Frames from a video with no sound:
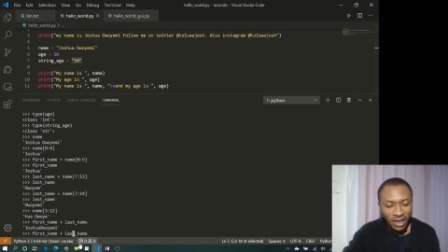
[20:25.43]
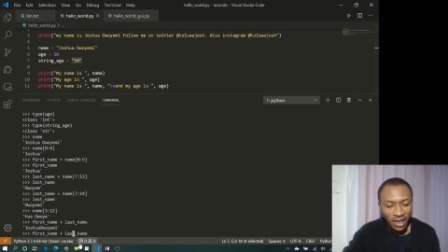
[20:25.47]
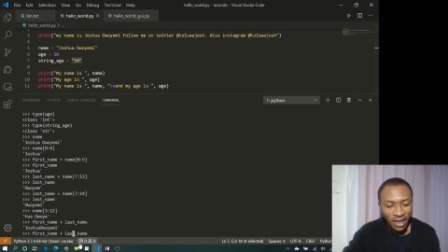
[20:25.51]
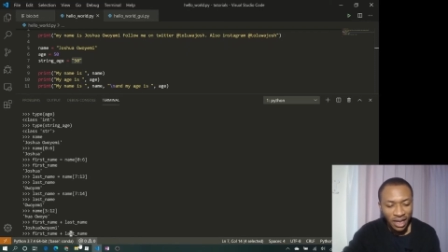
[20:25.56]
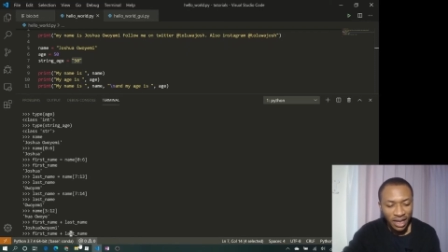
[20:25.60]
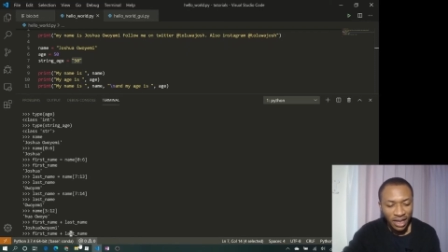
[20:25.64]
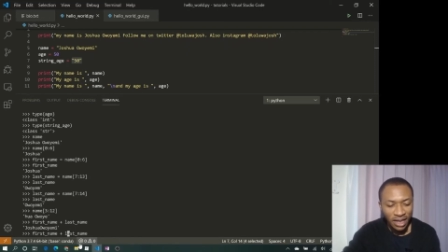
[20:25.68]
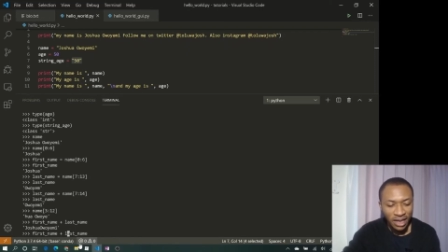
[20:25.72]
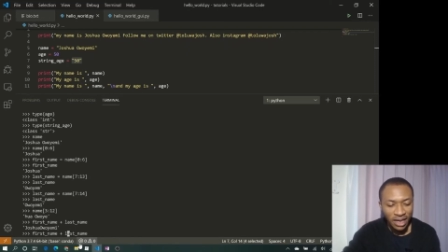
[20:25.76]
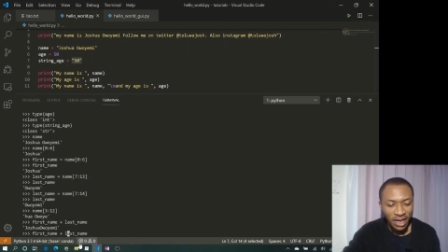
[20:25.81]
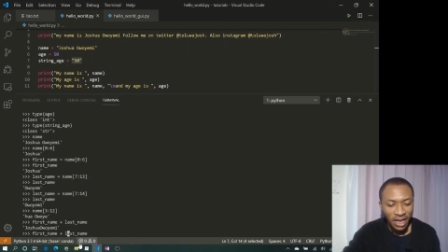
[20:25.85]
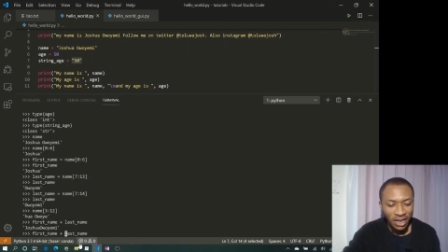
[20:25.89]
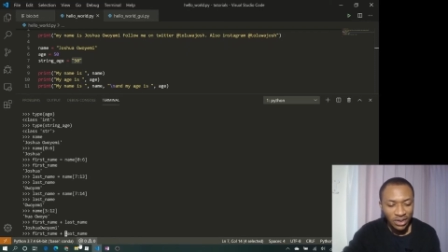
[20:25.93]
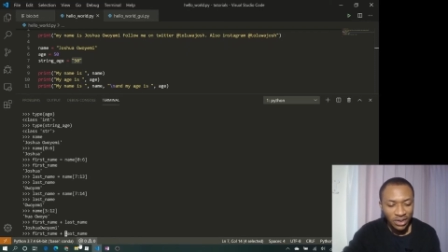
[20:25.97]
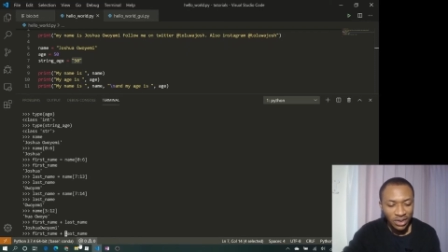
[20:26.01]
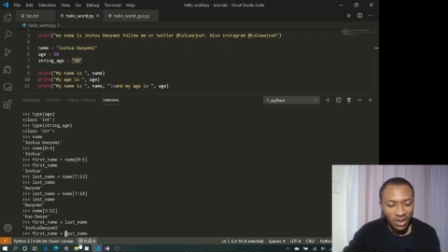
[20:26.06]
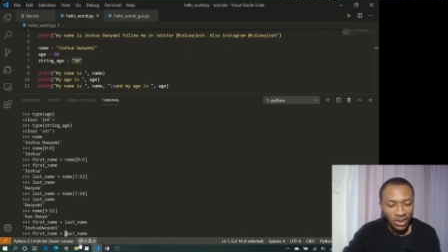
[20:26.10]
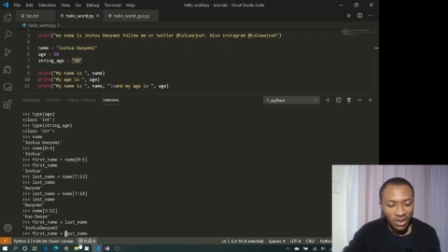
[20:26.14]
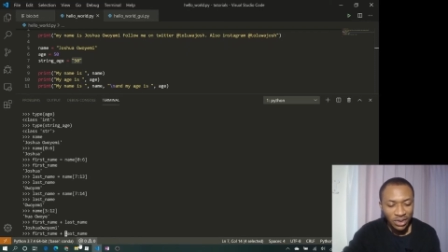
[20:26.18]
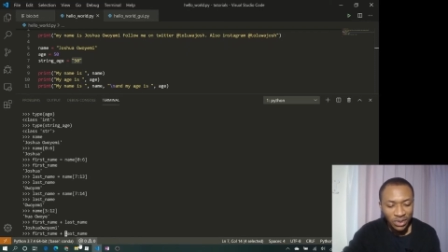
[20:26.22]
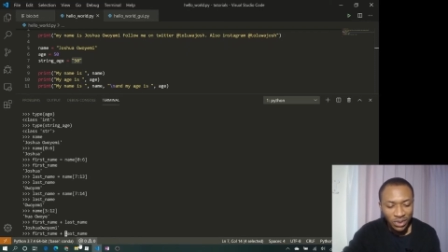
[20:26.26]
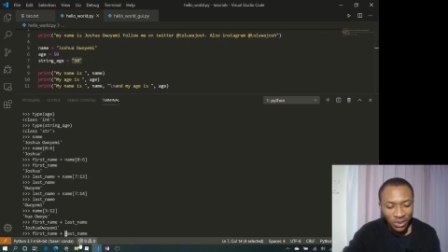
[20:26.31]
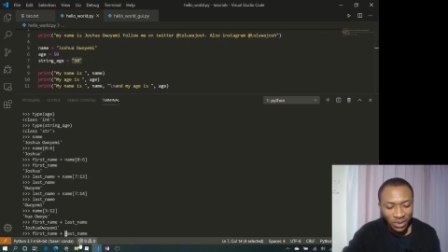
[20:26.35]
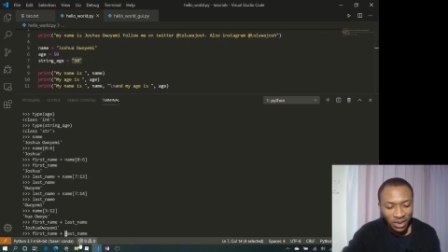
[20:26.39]
I can
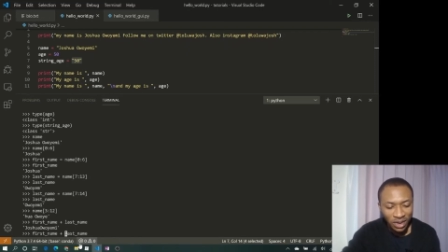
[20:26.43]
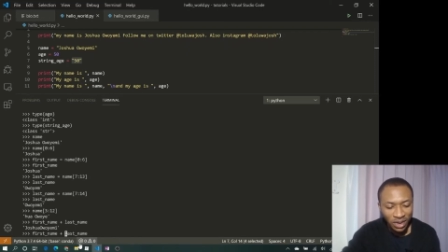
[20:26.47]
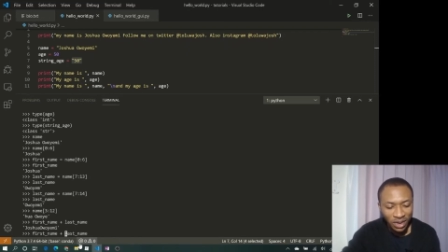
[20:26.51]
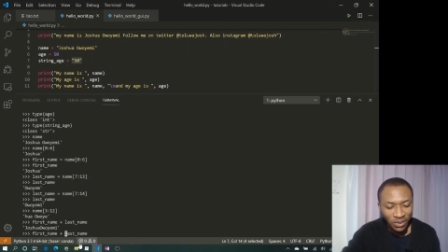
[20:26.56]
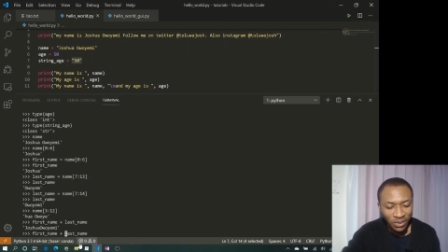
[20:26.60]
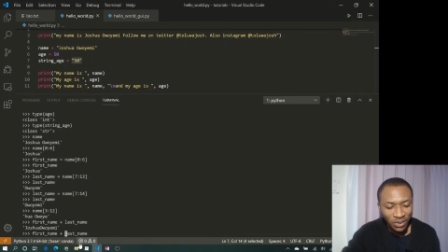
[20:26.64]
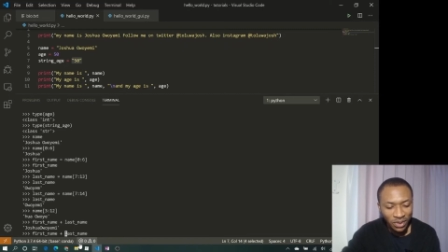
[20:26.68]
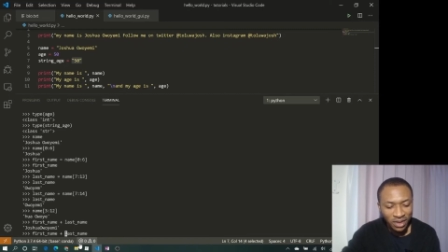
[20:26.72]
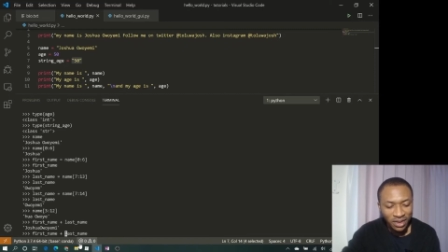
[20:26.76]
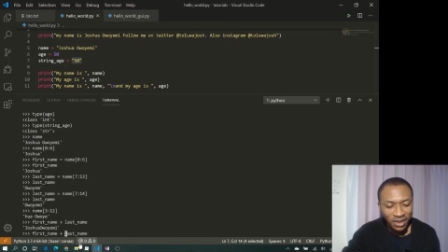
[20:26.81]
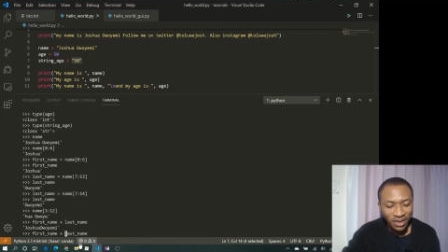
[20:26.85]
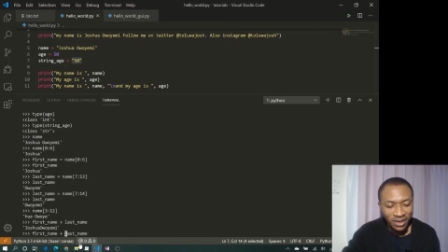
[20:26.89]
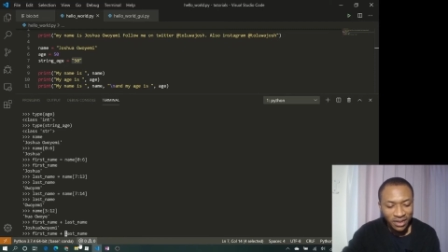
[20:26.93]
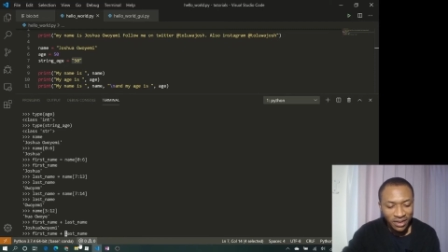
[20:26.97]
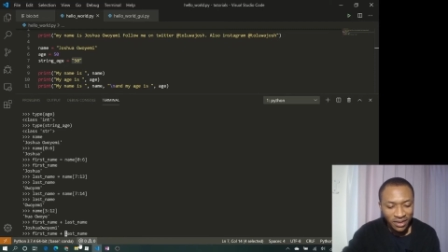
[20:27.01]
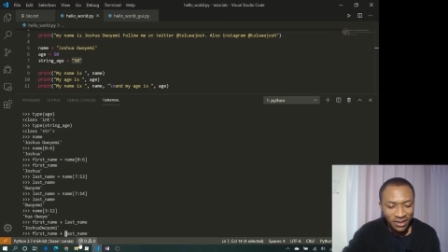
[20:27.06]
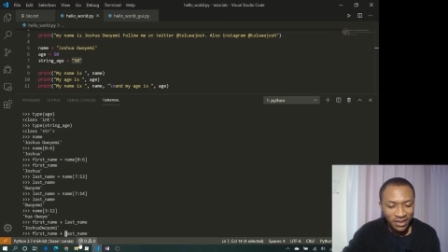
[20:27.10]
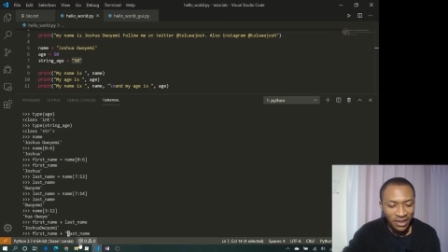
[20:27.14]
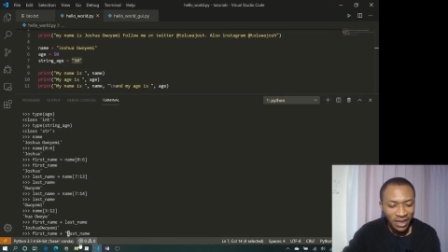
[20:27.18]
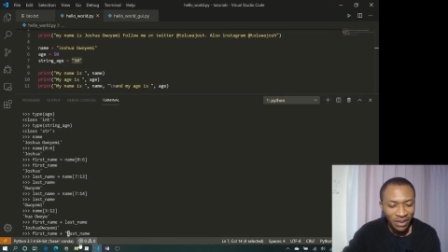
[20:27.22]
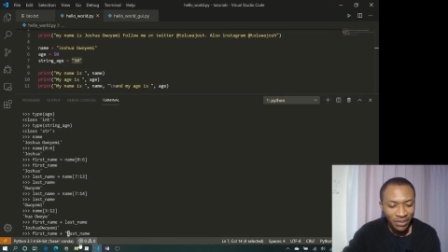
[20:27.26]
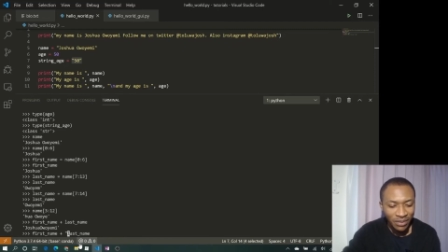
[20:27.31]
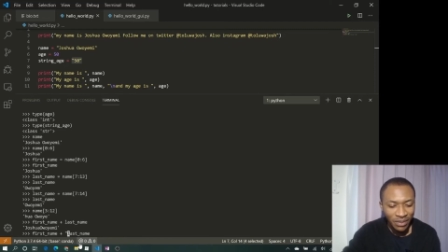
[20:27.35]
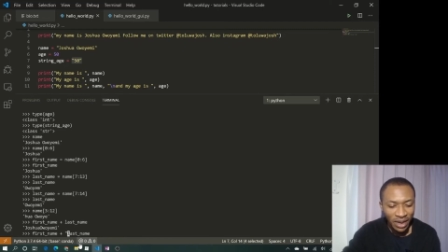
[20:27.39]
actually do that with the
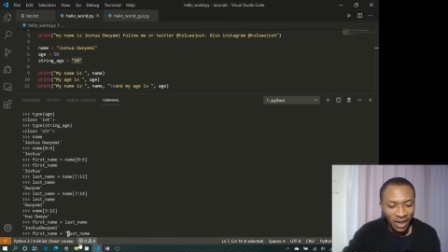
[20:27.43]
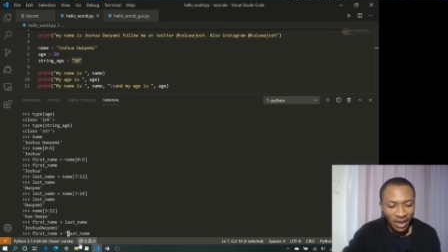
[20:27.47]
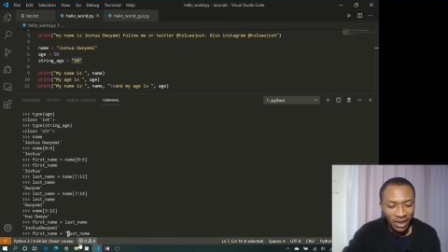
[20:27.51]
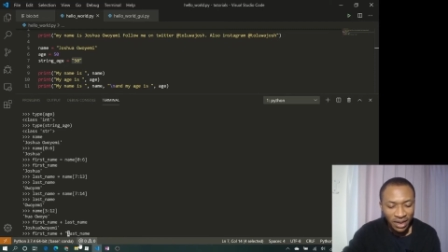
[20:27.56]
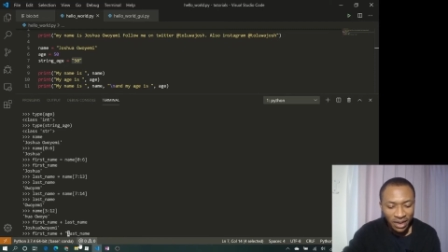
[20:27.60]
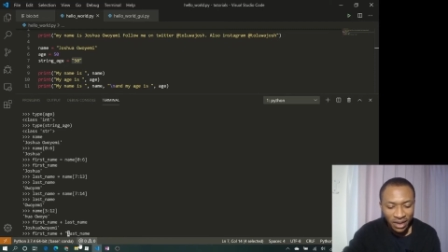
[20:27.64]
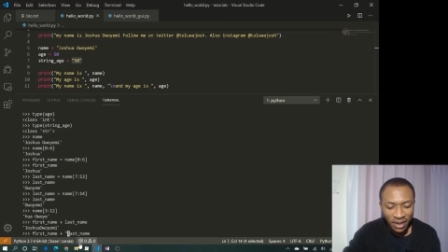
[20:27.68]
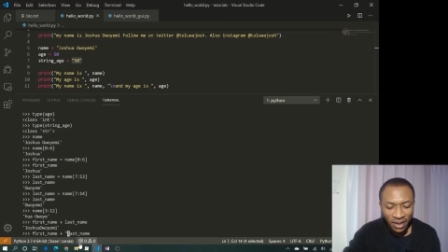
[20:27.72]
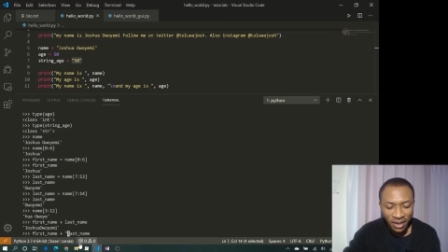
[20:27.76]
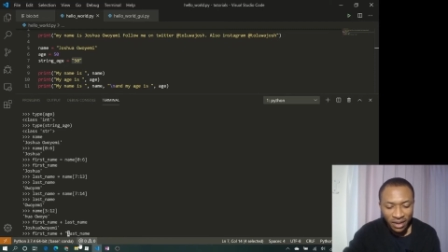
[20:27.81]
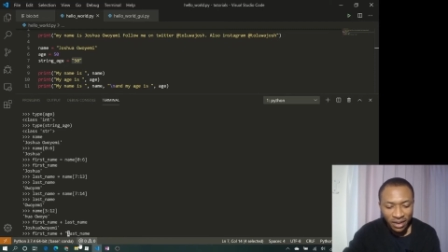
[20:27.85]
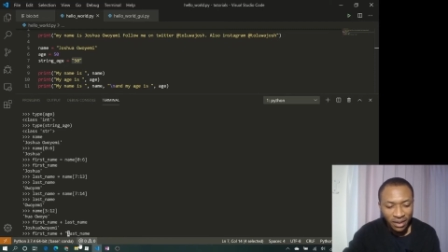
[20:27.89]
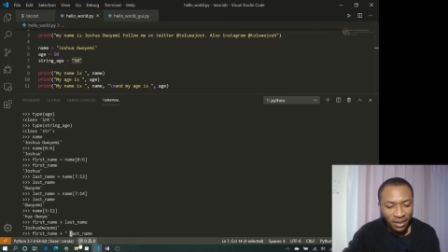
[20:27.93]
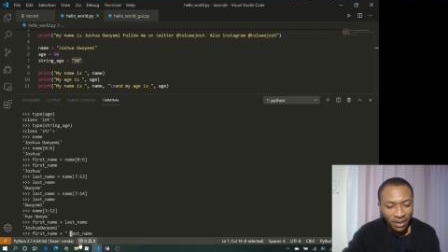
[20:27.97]
same idea.